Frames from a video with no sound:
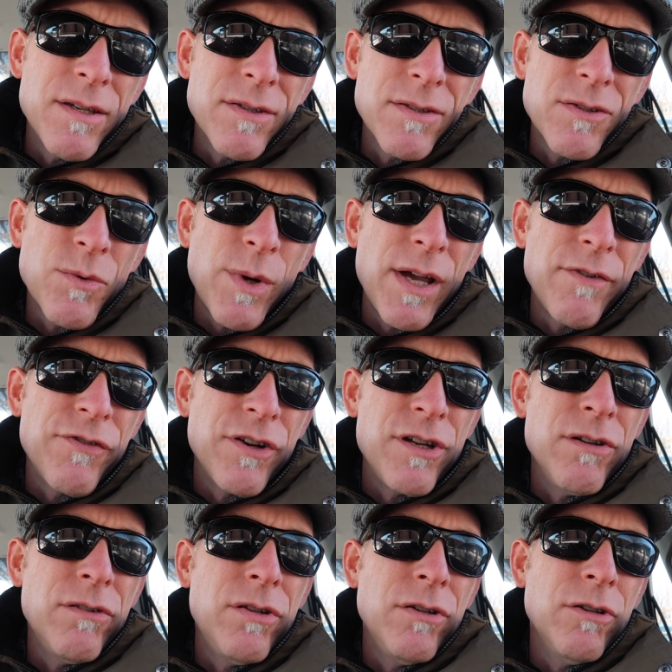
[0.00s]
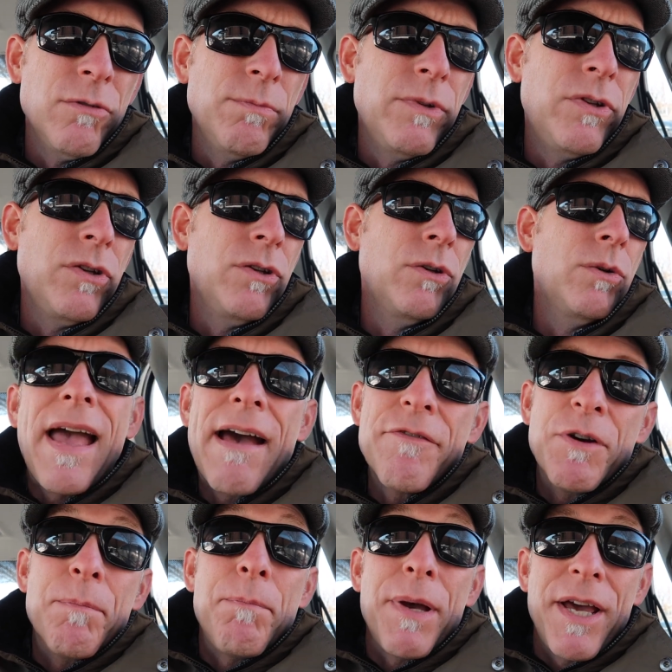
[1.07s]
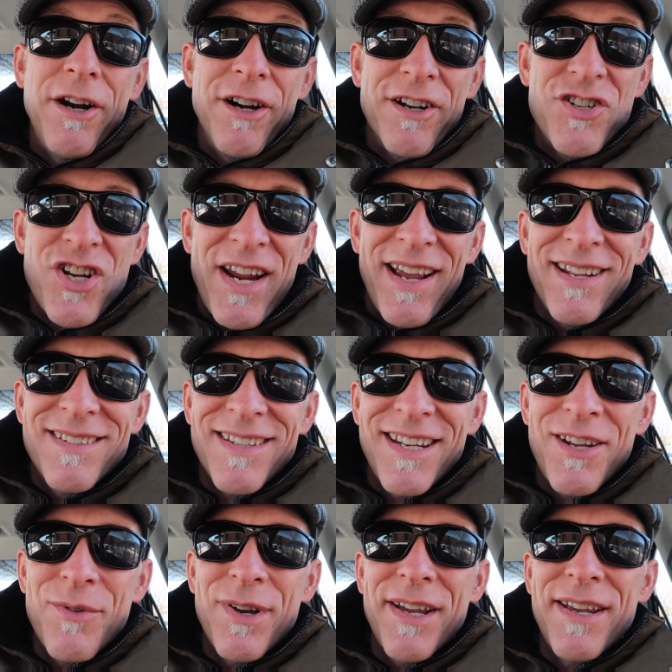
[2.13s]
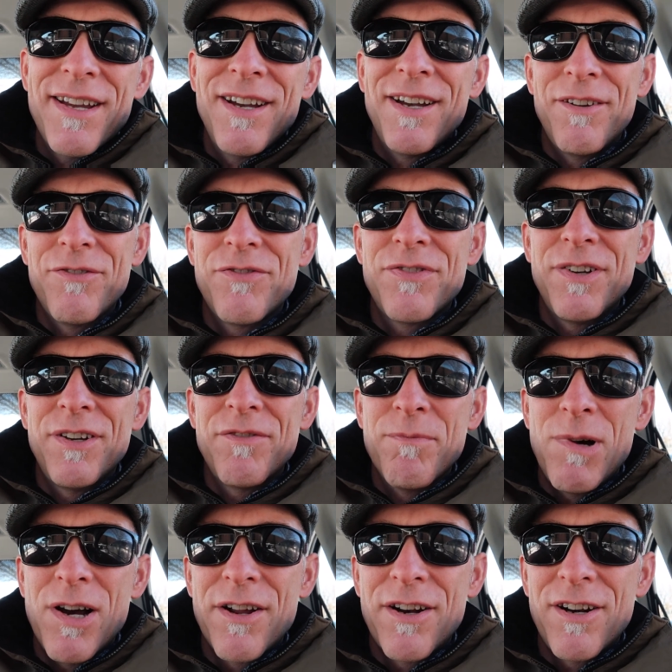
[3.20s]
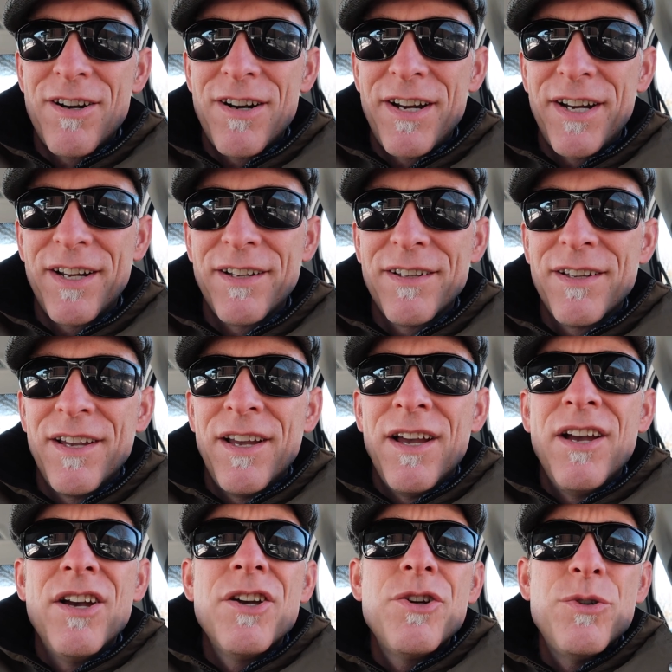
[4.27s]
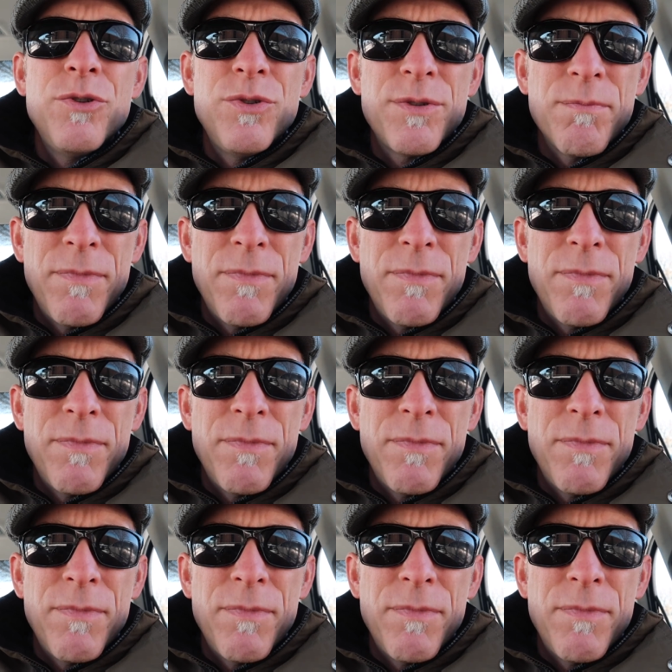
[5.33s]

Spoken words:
this is a way for YouTube to have a better chance anyway of monitoring who's